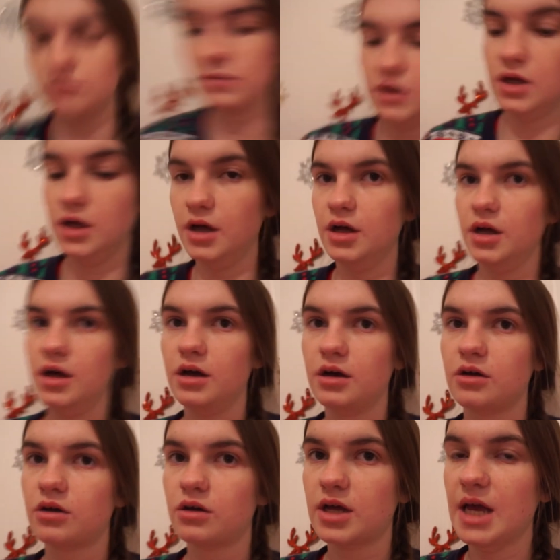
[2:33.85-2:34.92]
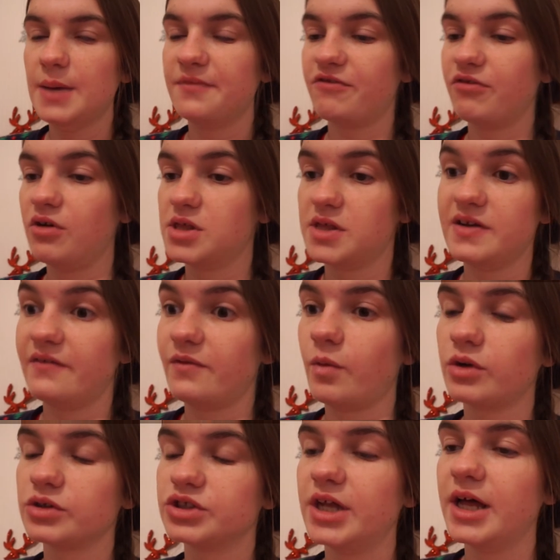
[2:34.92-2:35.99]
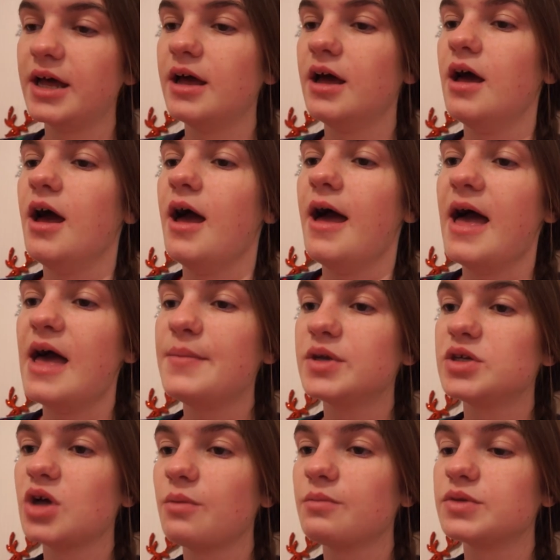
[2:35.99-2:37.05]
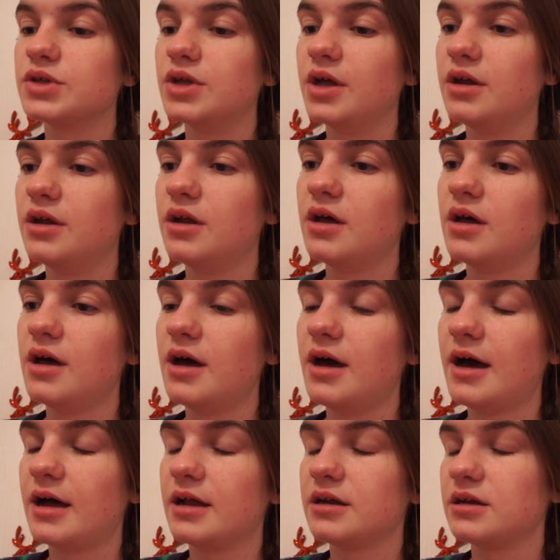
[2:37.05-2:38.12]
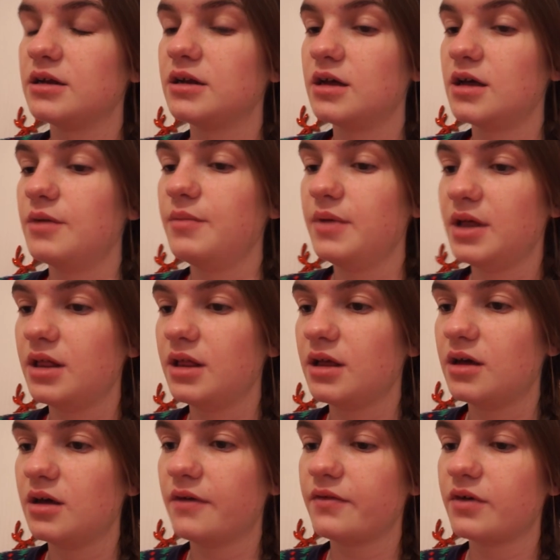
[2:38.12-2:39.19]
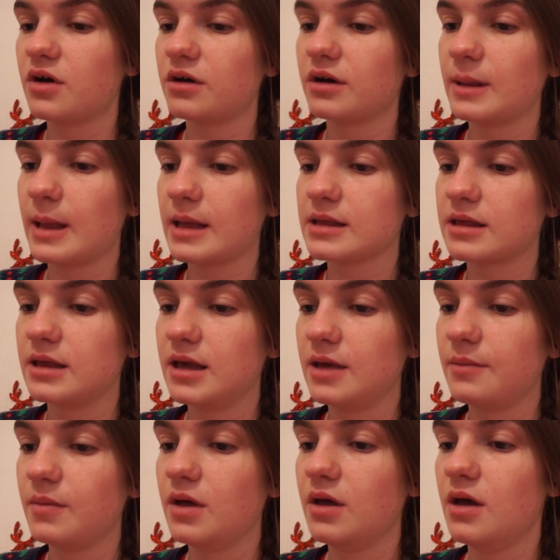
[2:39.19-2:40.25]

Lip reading: Game of Thrones, I never watched it, Emma Thompson. And Amelia, I've forgotten her last name.